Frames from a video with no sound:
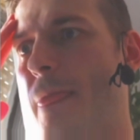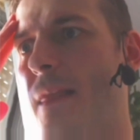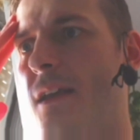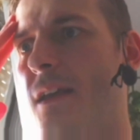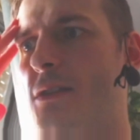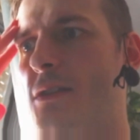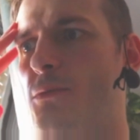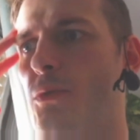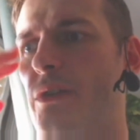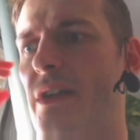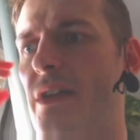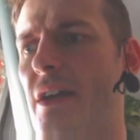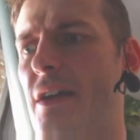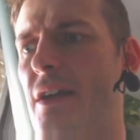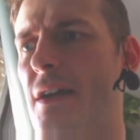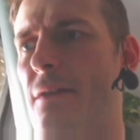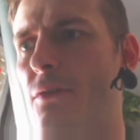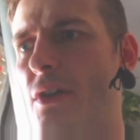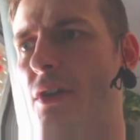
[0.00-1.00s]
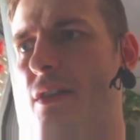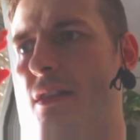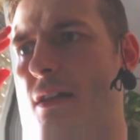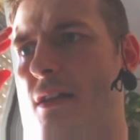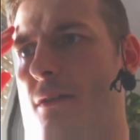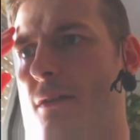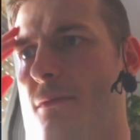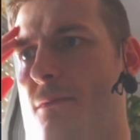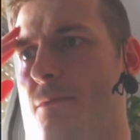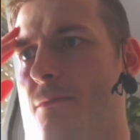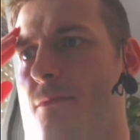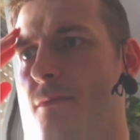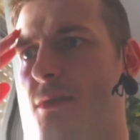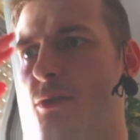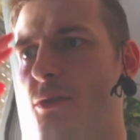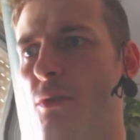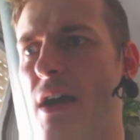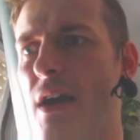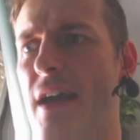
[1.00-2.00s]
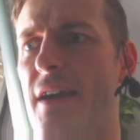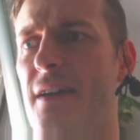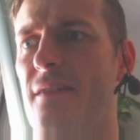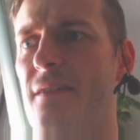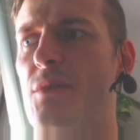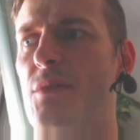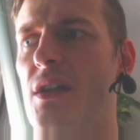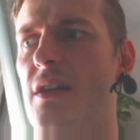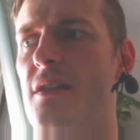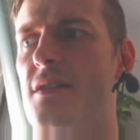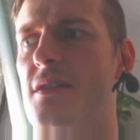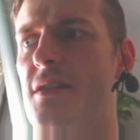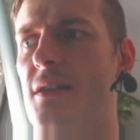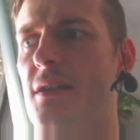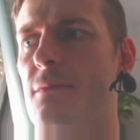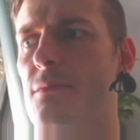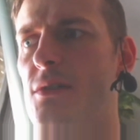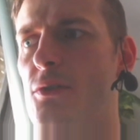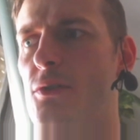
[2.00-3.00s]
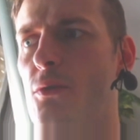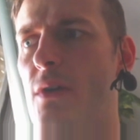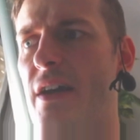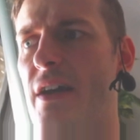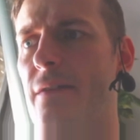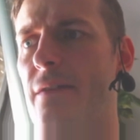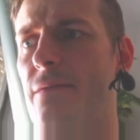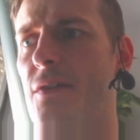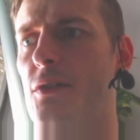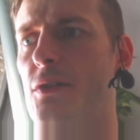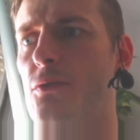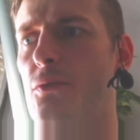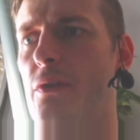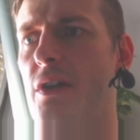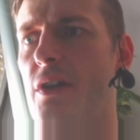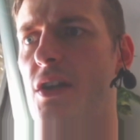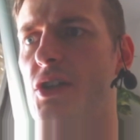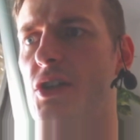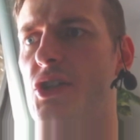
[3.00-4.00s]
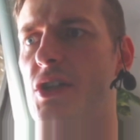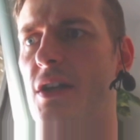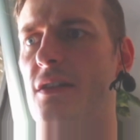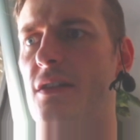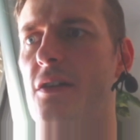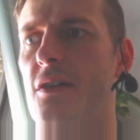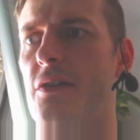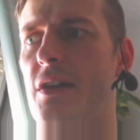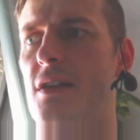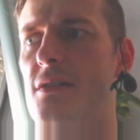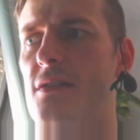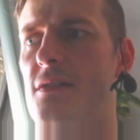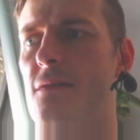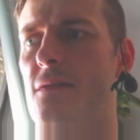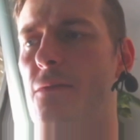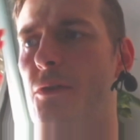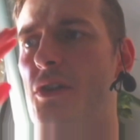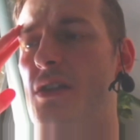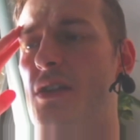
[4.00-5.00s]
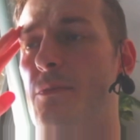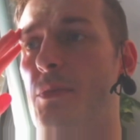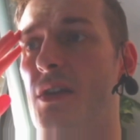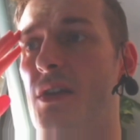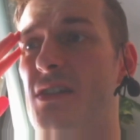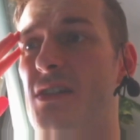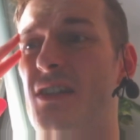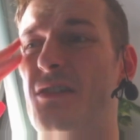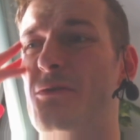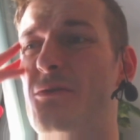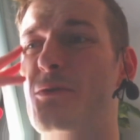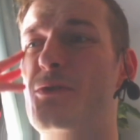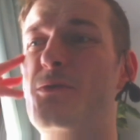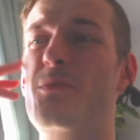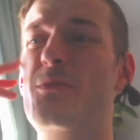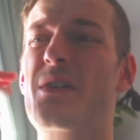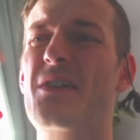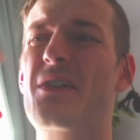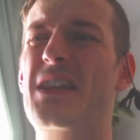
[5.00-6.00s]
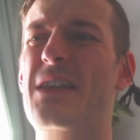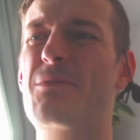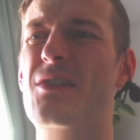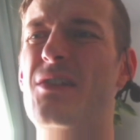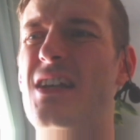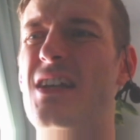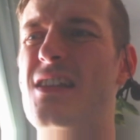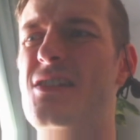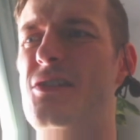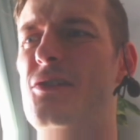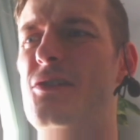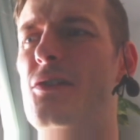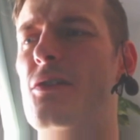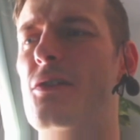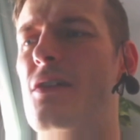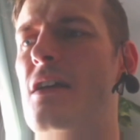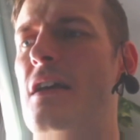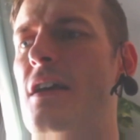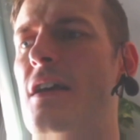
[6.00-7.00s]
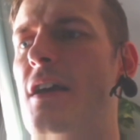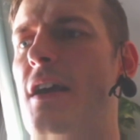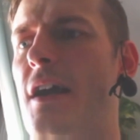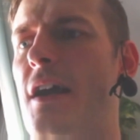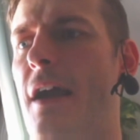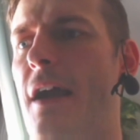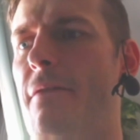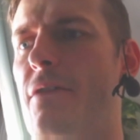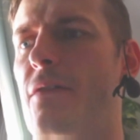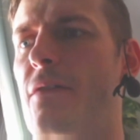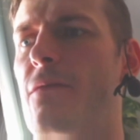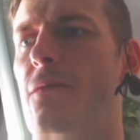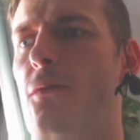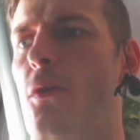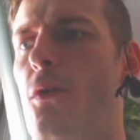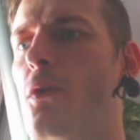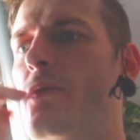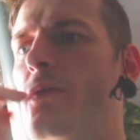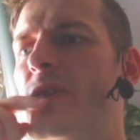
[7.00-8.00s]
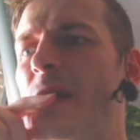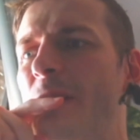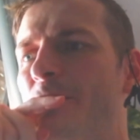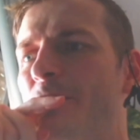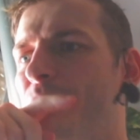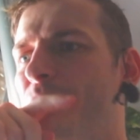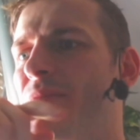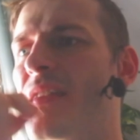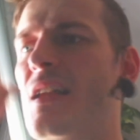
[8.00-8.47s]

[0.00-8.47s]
It's what I have right now. So I have melee team, so I have Victoria, Shane, and Chris, 3 DPS heroes. You may even consider having 4 of them.